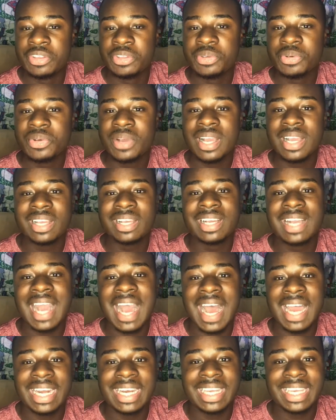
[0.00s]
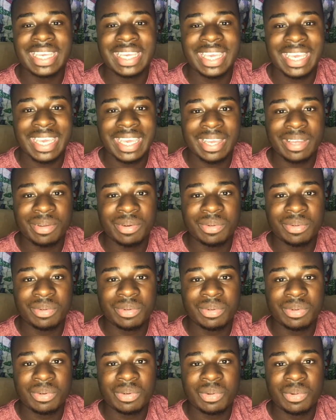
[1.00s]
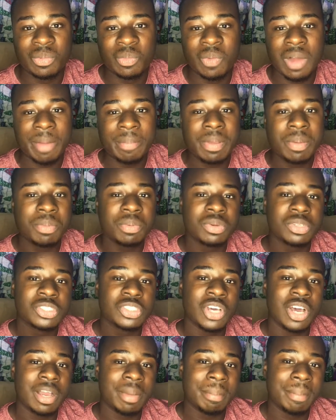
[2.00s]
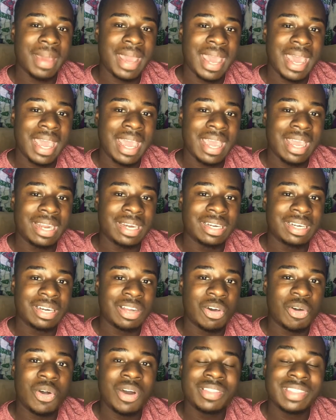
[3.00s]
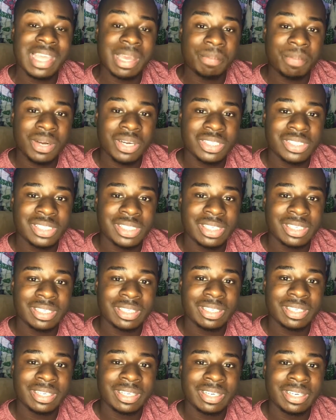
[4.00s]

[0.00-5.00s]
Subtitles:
you kind of get why people would talk bad on that person.